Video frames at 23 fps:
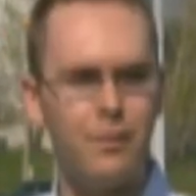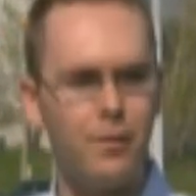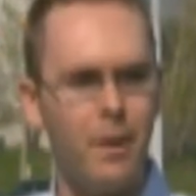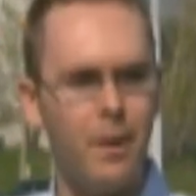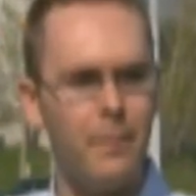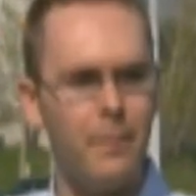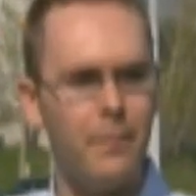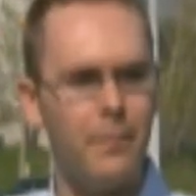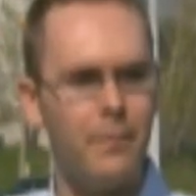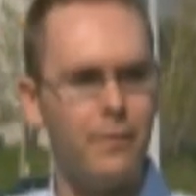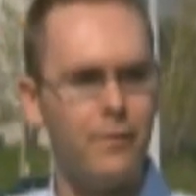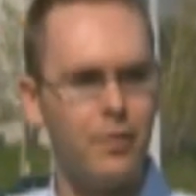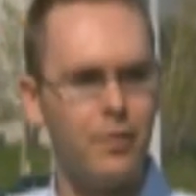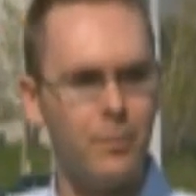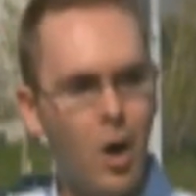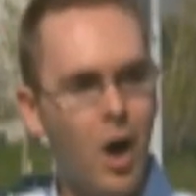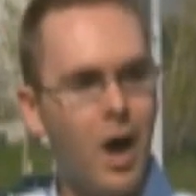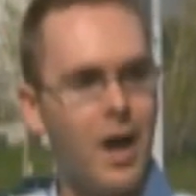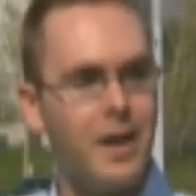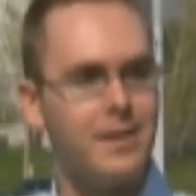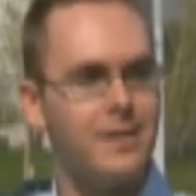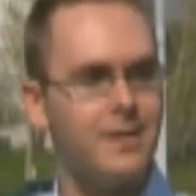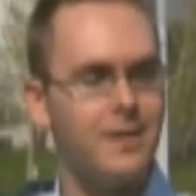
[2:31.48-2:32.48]
from
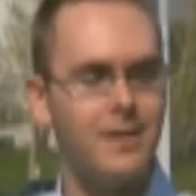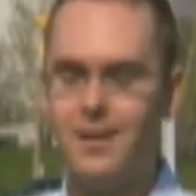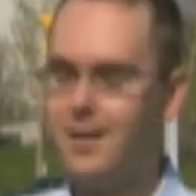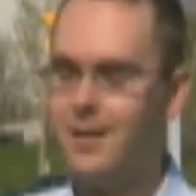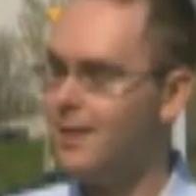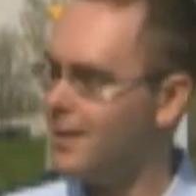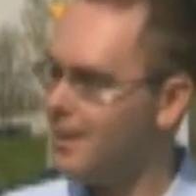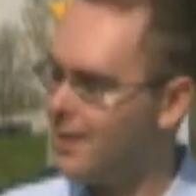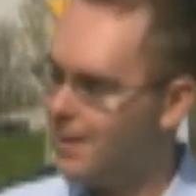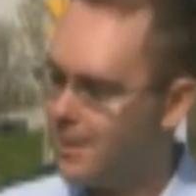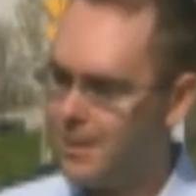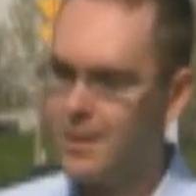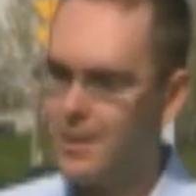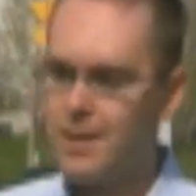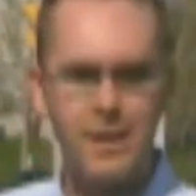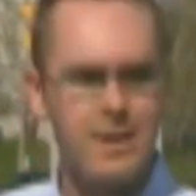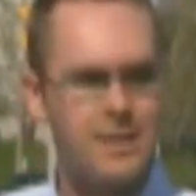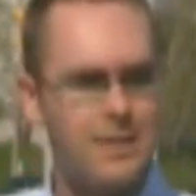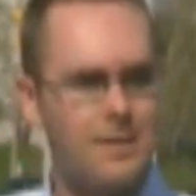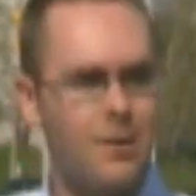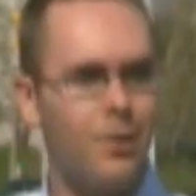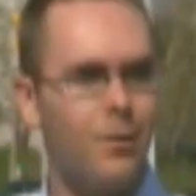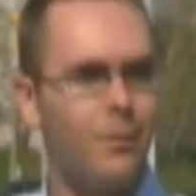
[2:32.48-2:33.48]
behind.
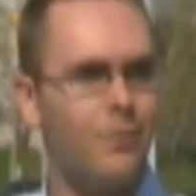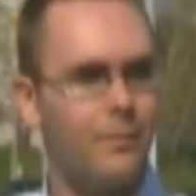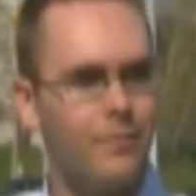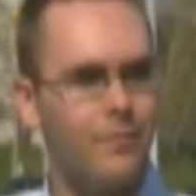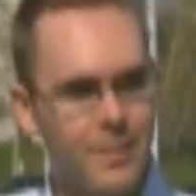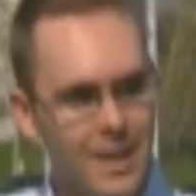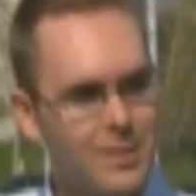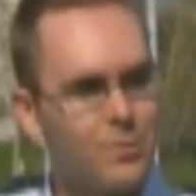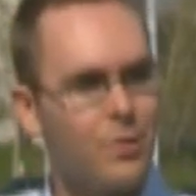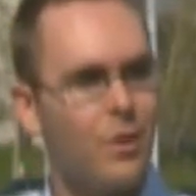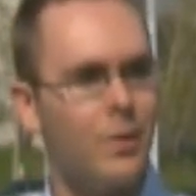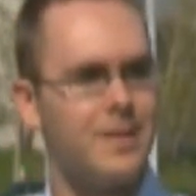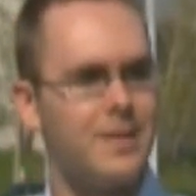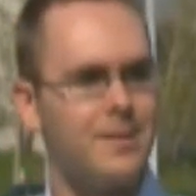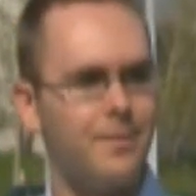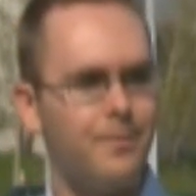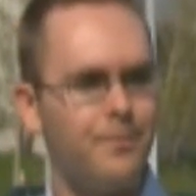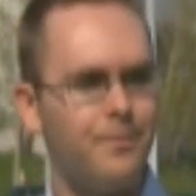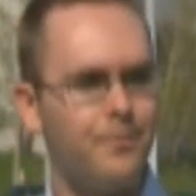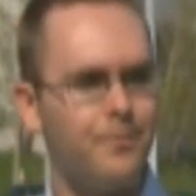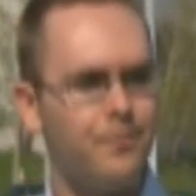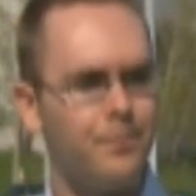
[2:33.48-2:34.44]
So that's where I was.